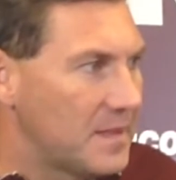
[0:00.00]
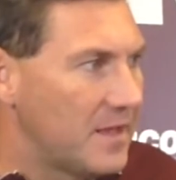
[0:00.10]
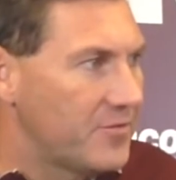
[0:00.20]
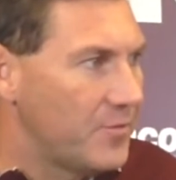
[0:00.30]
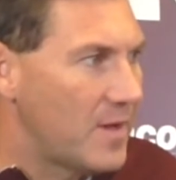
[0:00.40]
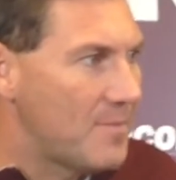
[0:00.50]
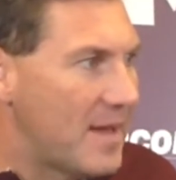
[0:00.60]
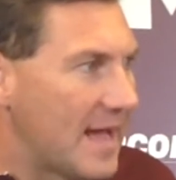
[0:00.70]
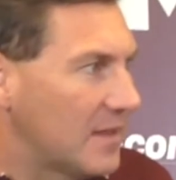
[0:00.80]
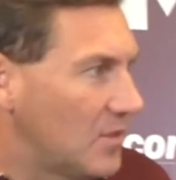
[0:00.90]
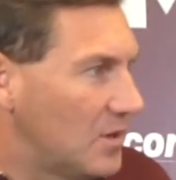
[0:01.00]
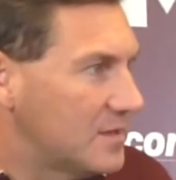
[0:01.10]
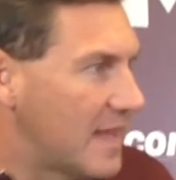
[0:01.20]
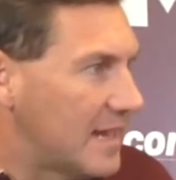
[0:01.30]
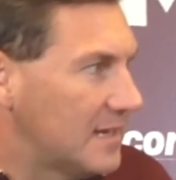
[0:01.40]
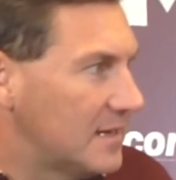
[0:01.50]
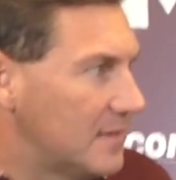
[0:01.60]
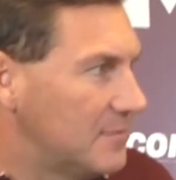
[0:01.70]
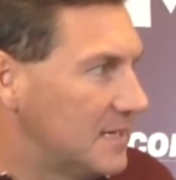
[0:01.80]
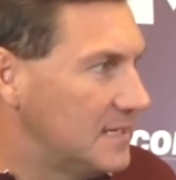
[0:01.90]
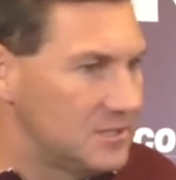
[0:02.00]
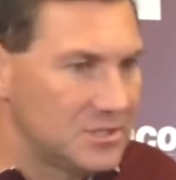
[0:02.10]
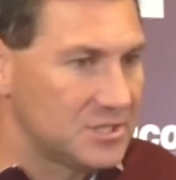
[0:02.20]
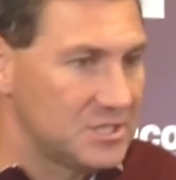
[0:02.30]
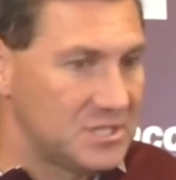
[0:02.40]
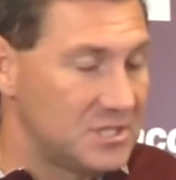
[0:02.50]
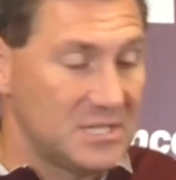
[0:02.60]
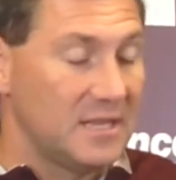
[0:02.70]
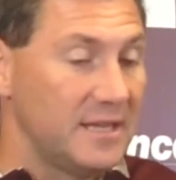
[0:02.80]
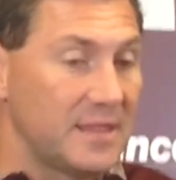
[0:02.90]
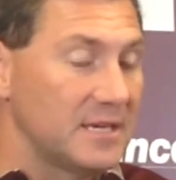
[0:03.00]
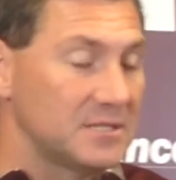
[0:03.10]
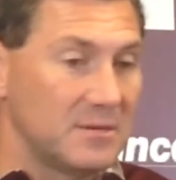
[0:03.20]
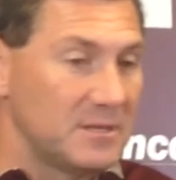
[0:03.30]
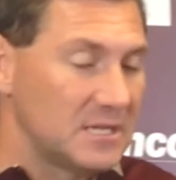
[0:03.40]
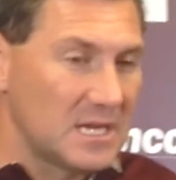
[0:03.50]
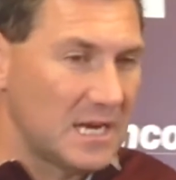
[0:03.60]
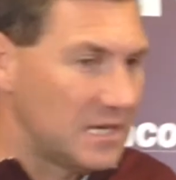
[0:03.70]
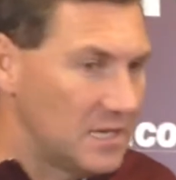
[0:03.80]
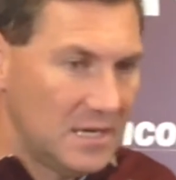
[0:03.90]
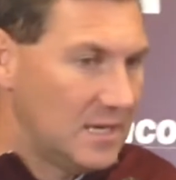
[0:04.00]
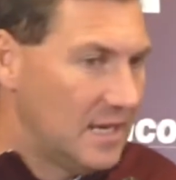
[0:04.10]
as we went back and looked at it. I mean, just silly things. I mean, kind of